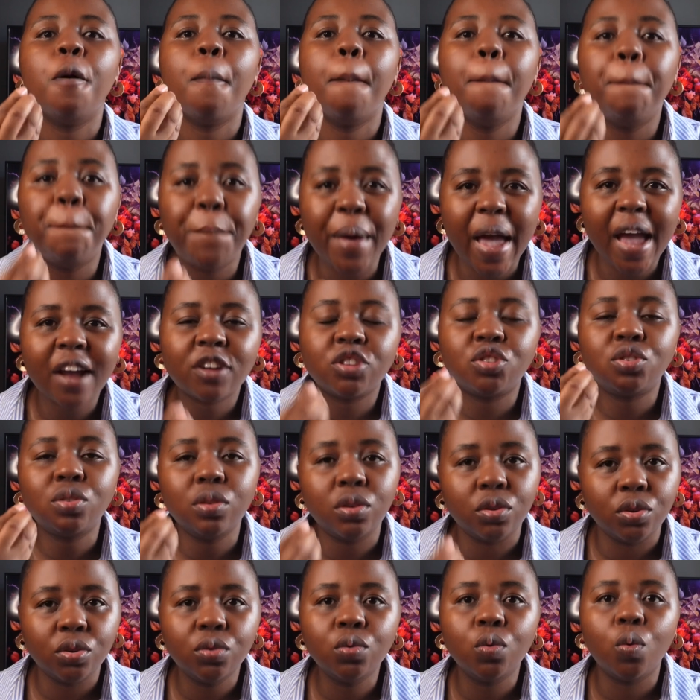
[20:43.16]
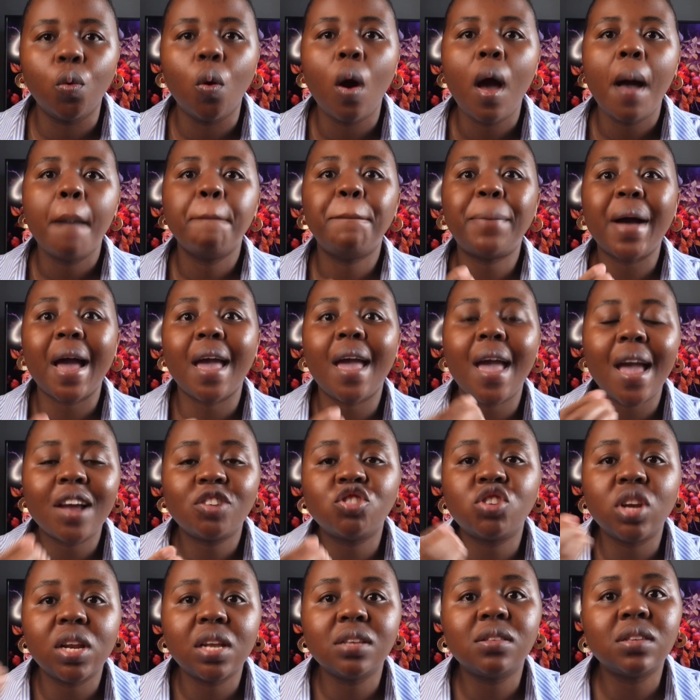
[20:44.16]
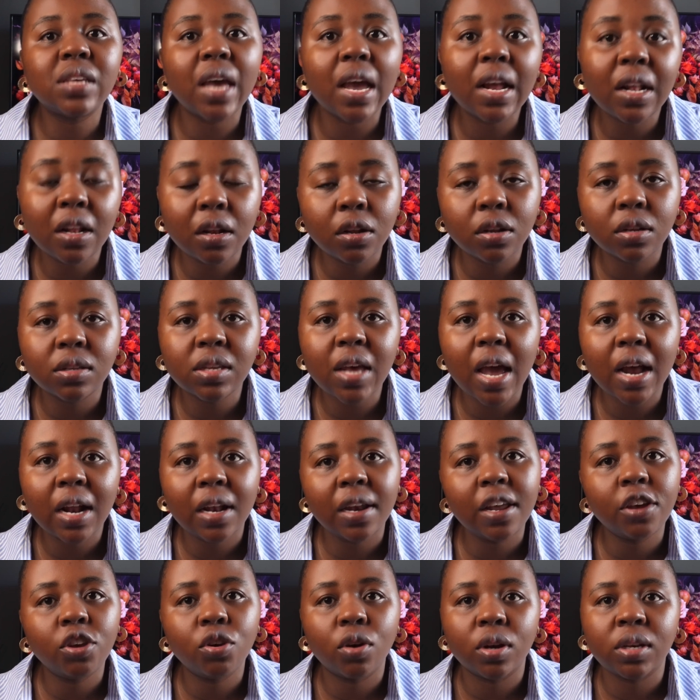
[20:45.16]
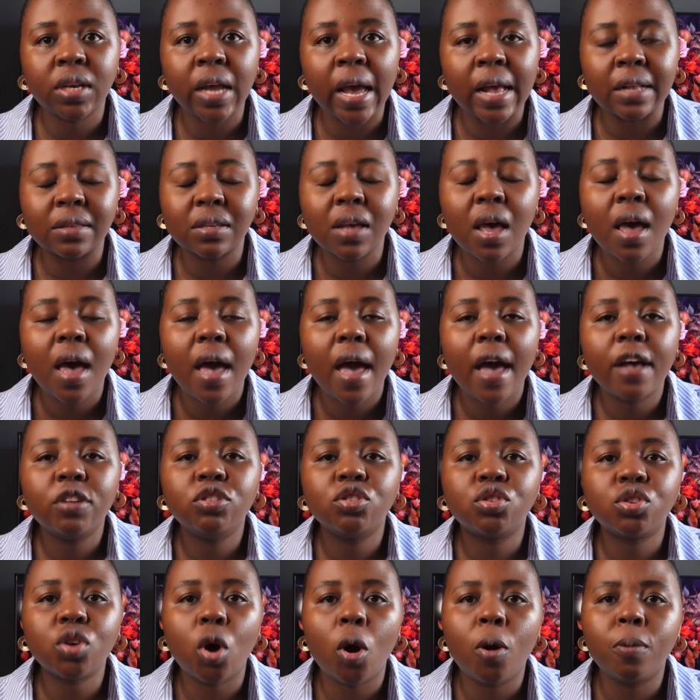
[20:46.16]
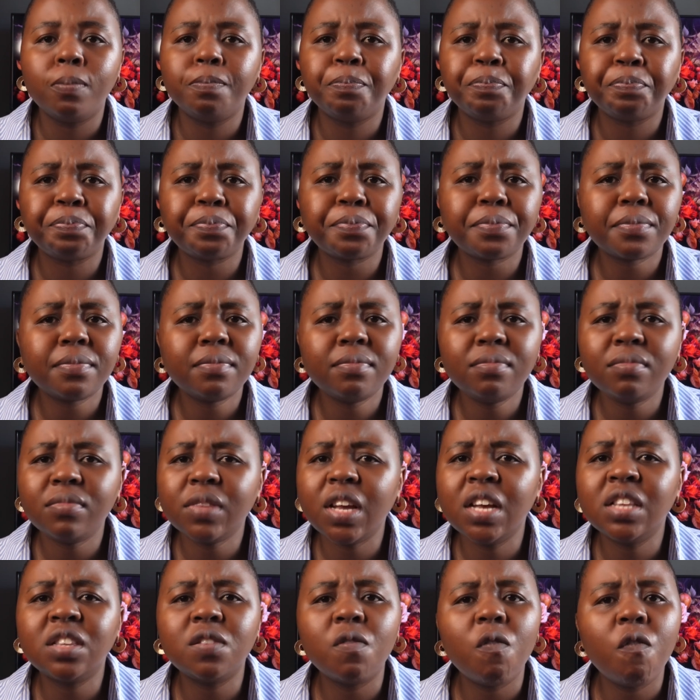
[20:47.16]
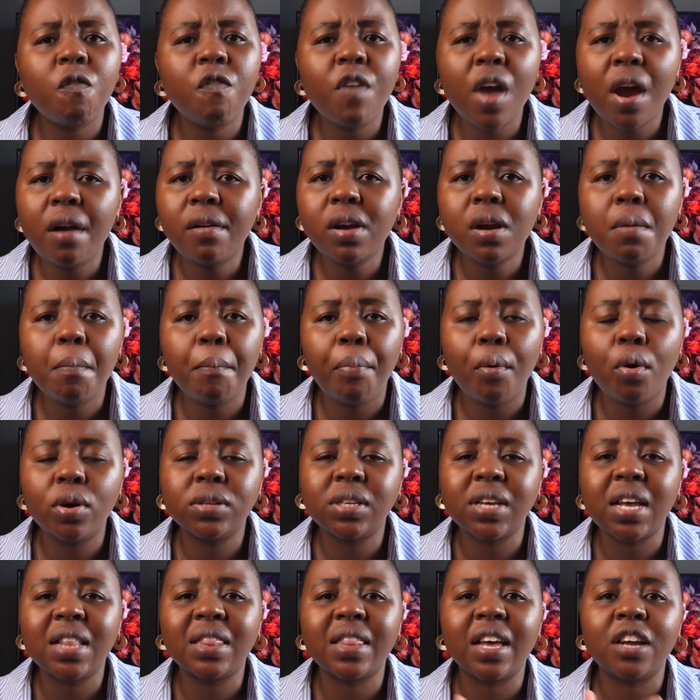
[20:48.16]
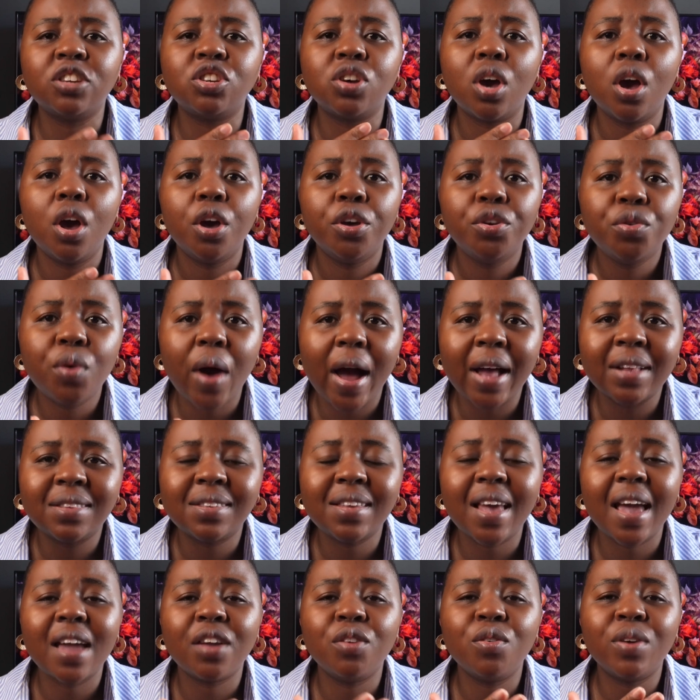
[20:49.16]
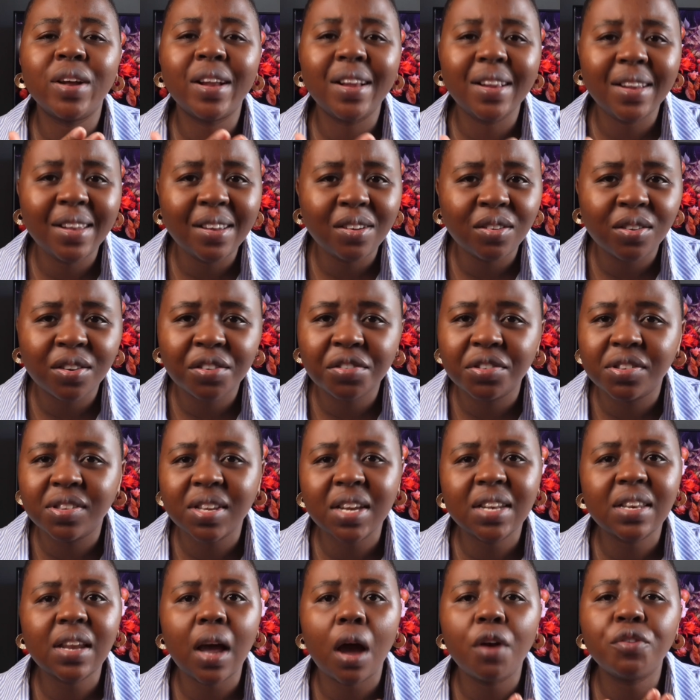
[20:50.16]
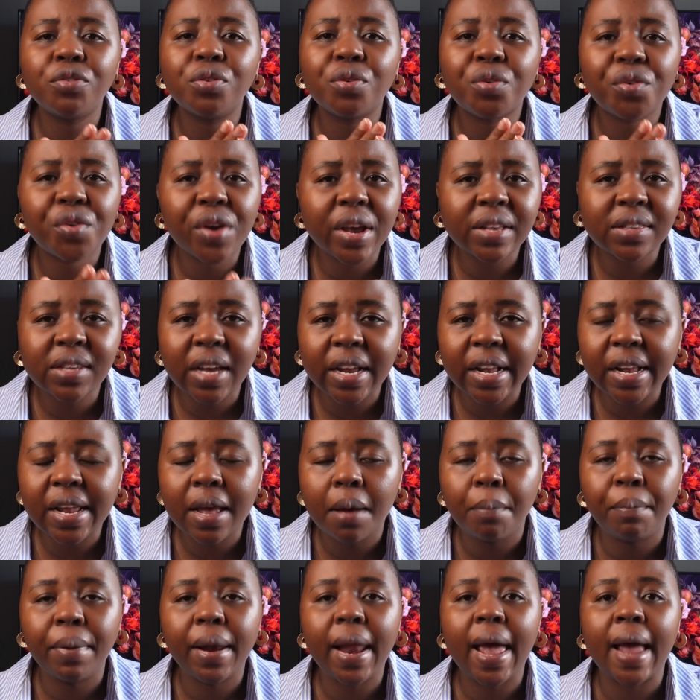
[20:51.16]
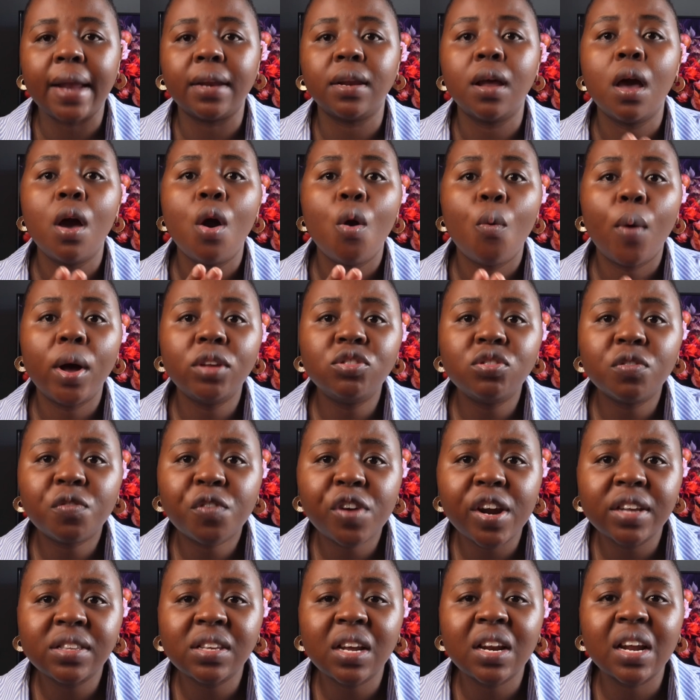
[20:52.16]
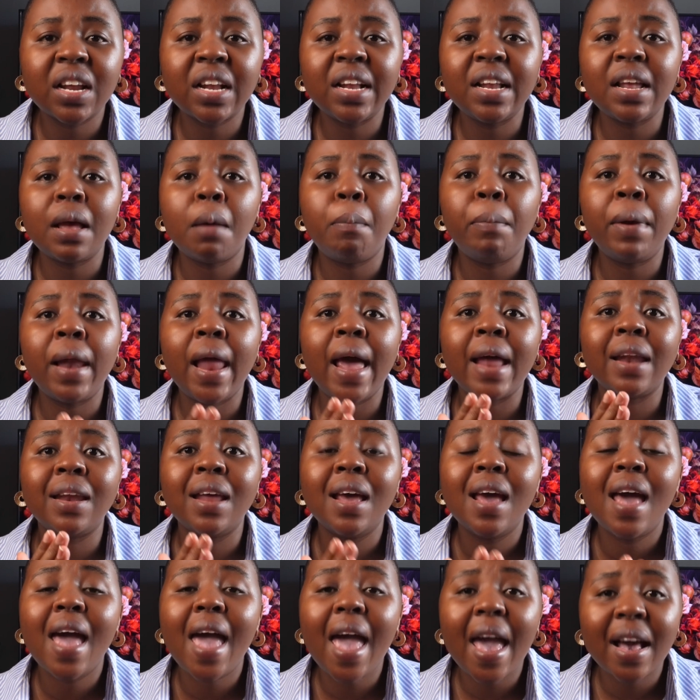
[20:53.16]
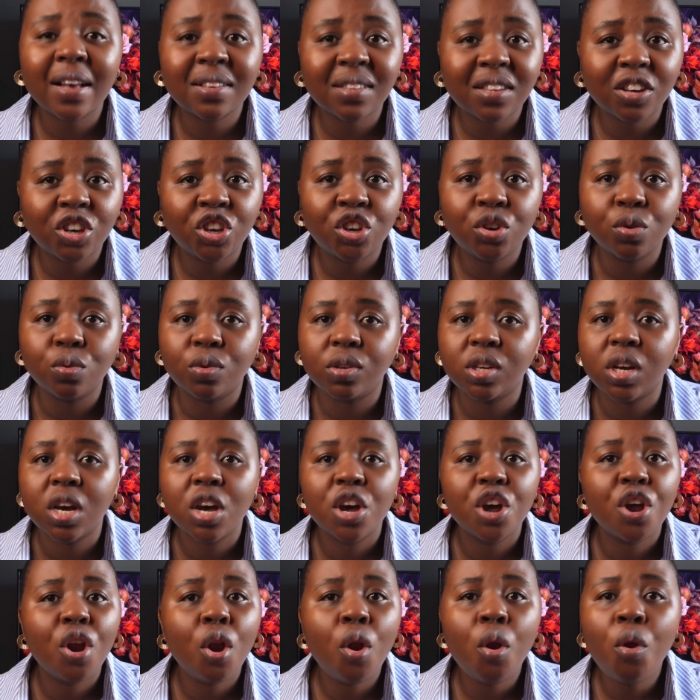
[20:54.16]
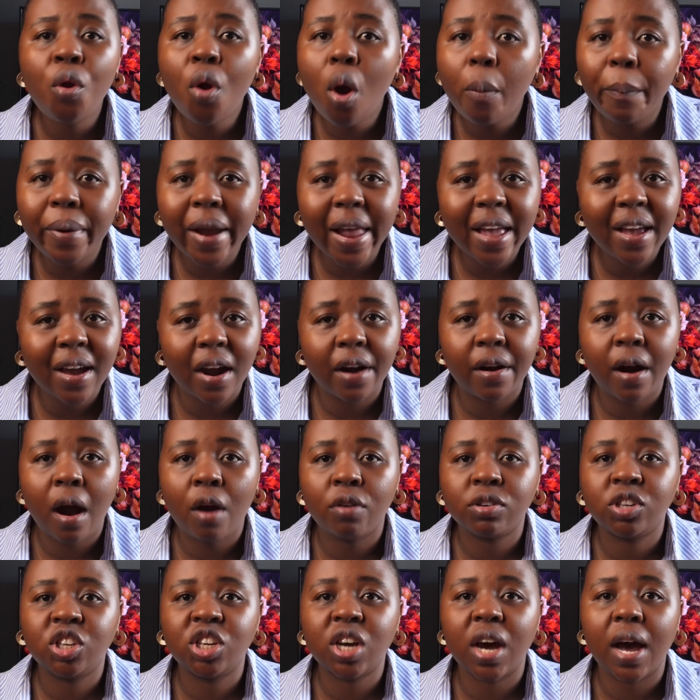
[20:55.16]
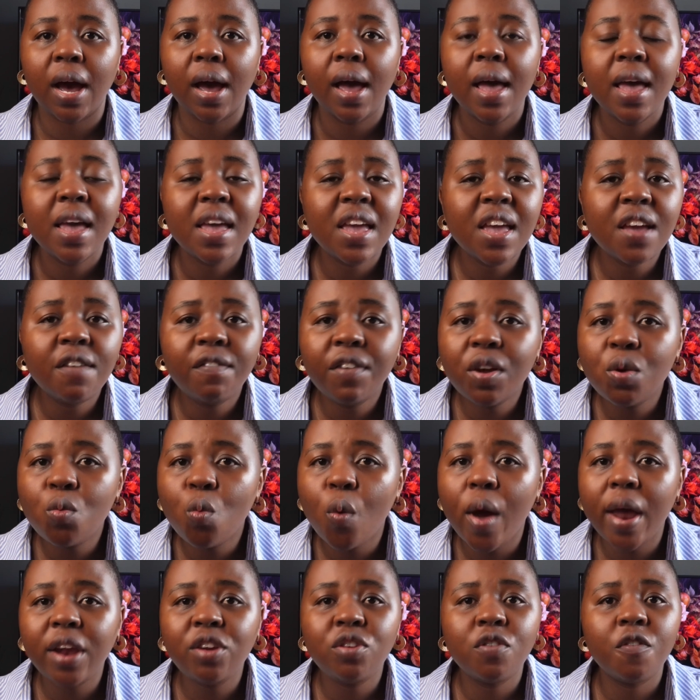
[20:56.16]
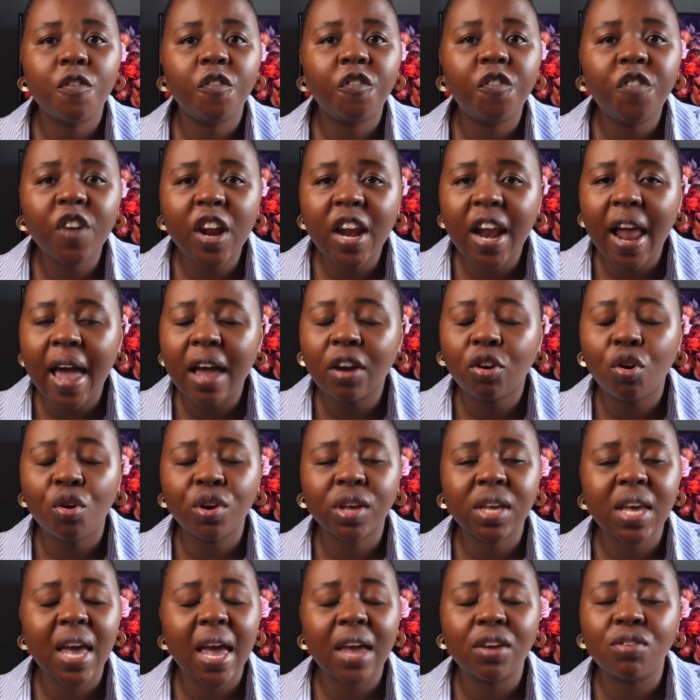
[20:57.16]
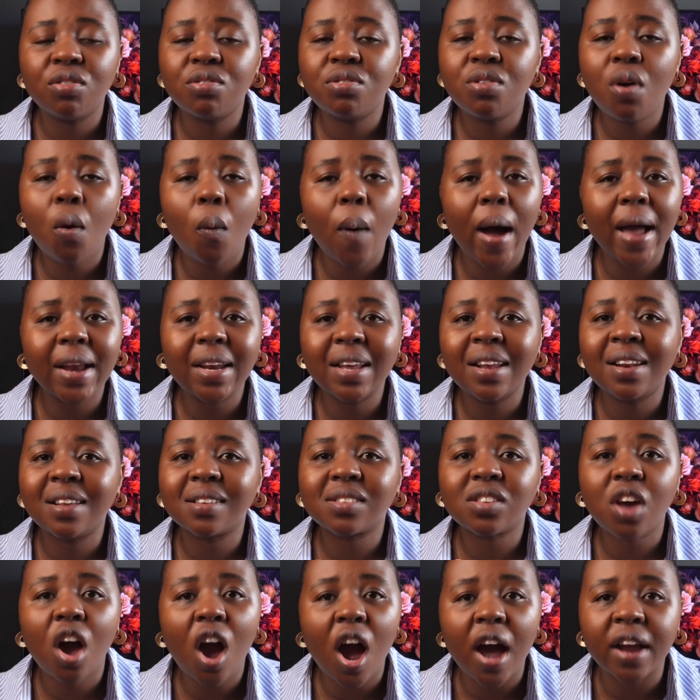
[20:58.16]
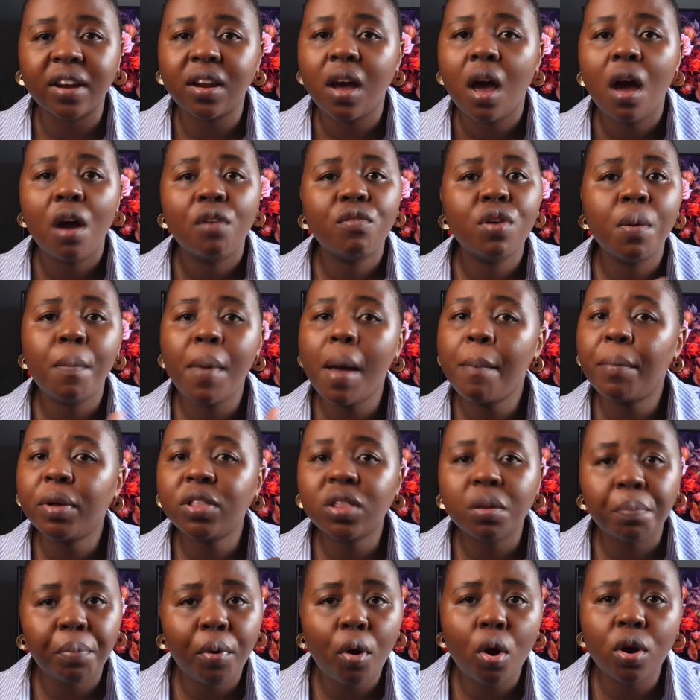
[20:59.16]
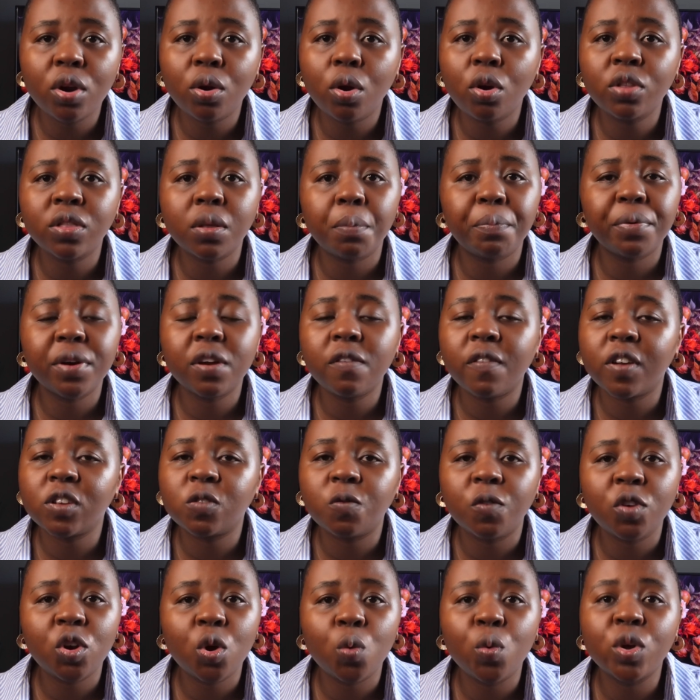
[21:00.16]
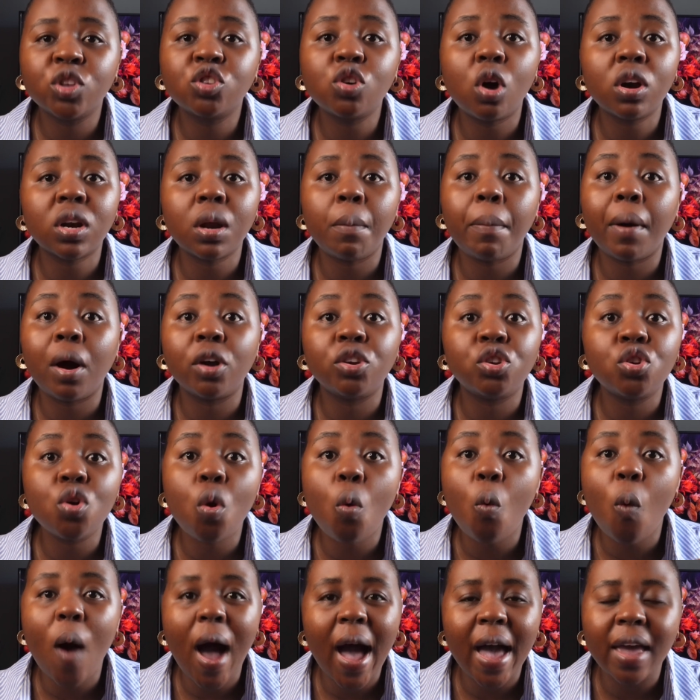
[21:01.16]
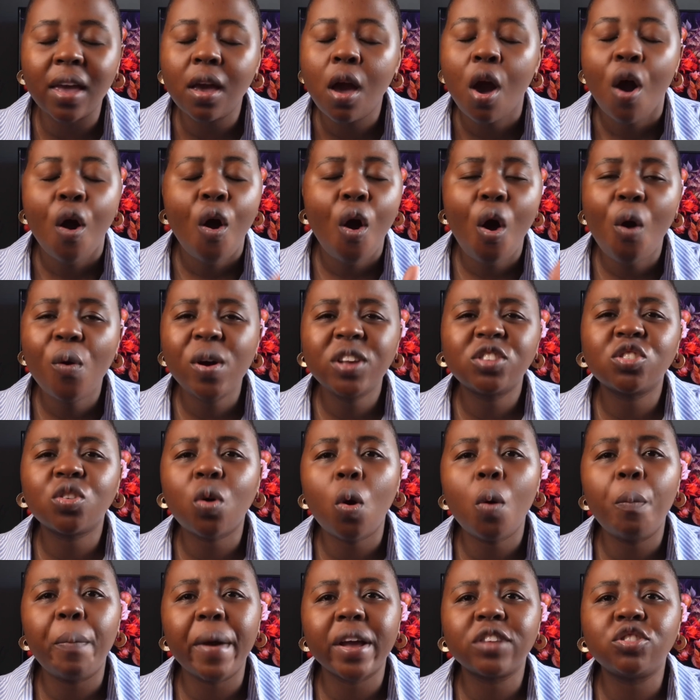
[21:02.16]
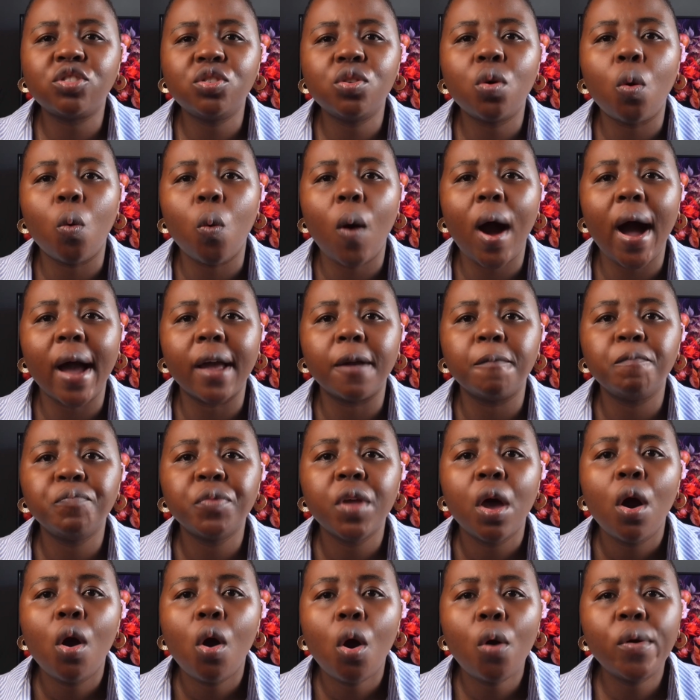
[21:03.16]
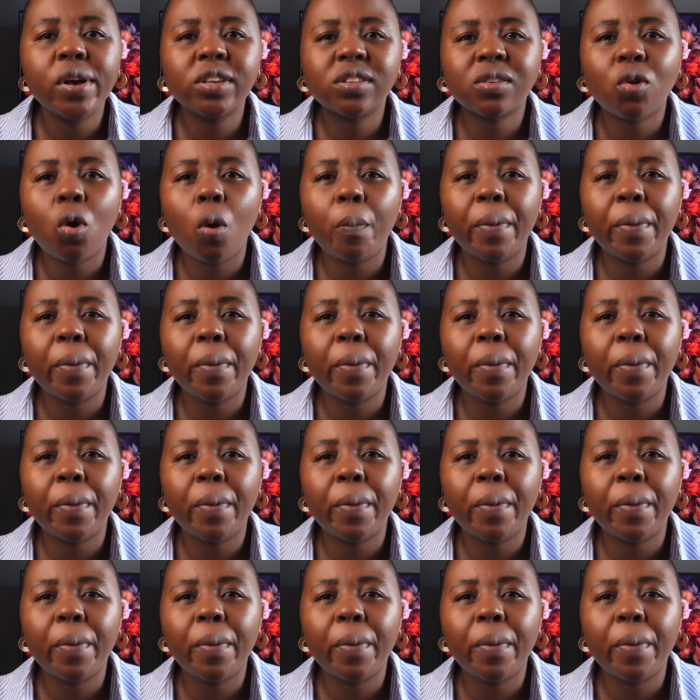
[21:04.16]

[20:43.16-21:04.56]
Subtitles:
back to you by actually tackling your debt. And so it's very important that you sit down, you create a clear plan. Once you've created a clear plan, execute. No playing around here. Even when you feel like, okay, you know what, it is hard. Remember the point on the previous video, we talked about your why. Always go back to your why. Always go